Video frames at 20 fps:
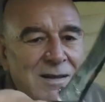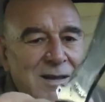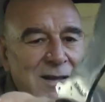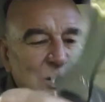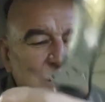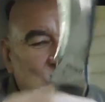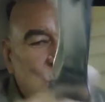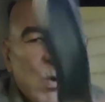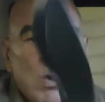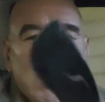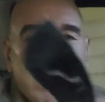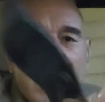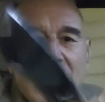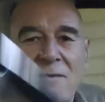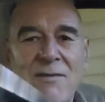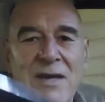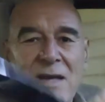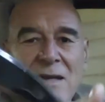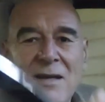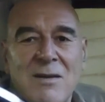It's real
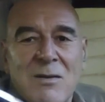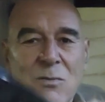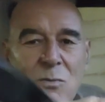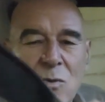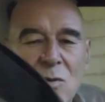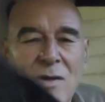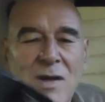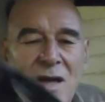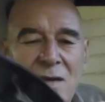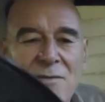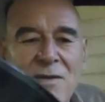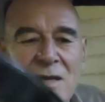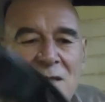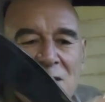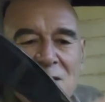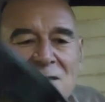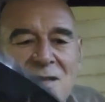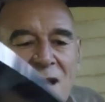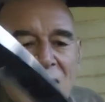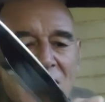heavy
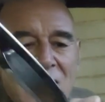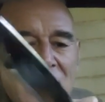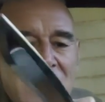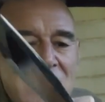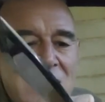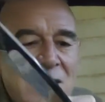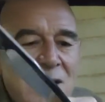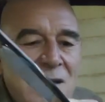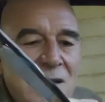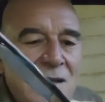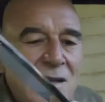and solid.